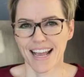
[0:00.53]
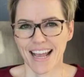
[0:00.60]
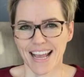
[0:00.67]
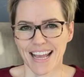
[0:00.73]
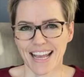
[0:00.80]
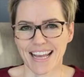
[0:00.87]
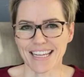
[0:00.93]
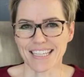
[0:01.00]

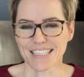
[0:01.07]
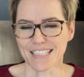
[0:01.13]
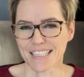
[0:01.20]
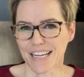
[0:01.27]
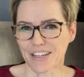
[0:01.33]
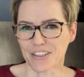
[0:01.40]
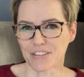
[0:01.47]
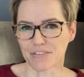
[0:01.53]
Hey, it's
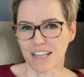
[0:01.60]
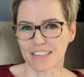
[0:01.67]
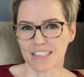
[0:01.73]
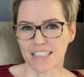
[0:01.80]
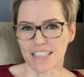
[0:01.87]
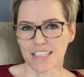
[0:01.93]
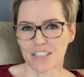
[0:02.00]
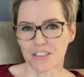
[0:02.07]
Carrie Flatla
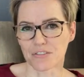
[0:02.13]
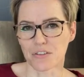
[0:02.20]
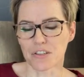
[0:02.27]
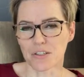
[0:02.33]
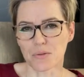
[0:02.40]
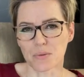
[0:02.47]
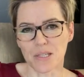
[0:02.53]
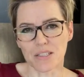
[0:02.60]
here for
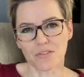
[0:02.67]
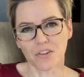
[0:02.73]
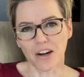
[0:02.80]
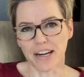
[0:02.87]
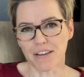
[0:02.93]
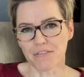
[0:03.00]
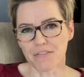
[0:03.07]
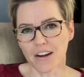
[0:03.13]
this week's
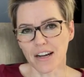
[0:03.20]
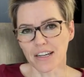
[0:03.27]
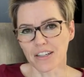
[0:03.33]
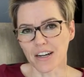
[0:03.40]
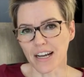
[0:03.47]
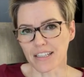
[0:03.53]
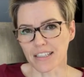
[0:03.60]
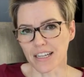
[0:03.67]
Friday Fire
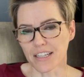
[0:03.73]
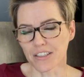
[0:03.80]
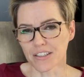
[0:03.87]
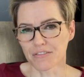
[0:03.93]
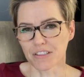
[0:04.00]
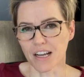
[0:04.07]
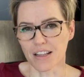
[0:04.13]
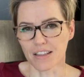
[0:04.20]
at Carrie
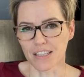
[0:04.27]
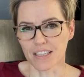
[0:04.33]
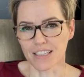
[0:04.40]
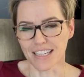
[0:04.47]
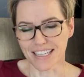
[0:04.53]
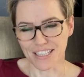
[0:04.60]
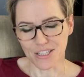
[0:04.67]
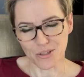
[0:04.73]
Flatla
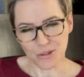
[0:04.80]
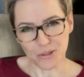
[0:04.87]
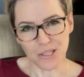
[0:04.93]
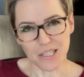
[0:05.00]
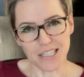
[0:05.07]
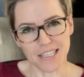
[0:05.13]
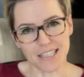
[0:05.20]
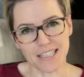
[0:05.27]
and
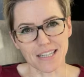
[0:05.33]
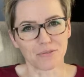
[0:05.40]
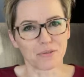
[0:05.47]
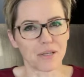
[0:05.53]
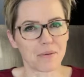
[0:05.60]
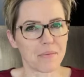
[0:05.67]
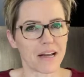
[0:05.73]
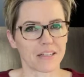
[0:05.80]
Associates and
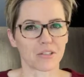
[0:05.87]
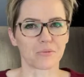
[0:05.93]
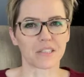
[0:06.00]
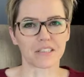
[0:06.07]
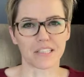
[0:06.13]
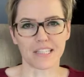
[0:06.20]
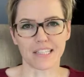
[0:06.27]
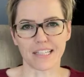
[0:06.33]
Remax Real
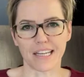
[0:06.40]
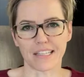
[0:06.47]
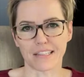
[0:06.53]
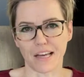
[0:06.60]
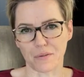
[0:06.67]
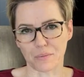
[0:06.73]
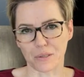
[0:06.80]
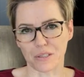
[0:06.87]
Estate
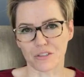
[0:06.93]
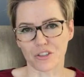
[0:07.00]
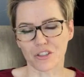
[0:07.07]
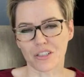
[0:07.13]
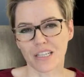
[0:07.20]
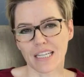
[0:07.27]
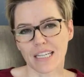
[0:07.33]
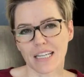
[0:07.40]
Lethbridge.
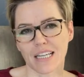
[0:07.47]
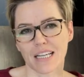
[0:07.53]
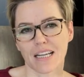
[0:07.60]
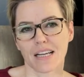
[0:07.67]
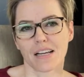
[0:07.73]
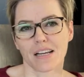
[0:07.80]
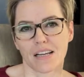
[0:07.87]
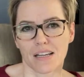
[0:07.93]

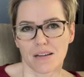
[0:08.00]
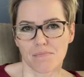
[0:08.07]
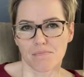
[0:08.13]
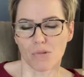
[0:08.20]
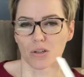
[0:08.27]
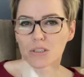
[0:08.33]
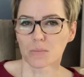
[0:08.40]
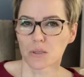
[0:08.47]

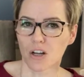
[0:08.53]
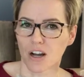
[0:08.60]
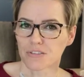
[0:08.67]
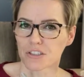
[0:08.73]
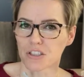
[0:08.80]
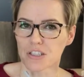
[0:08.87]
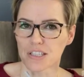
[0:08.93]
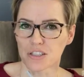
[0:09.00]
Multiple offer
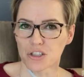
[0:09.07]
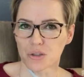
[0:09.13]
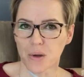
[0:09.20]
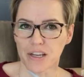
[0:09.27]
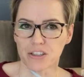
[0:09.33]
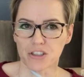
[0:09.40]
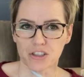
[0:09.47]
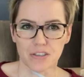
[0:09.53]

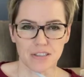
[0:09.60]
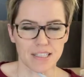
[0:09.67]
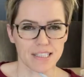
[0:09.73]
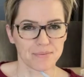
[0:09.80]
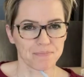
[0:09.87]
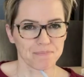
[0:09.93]
situations.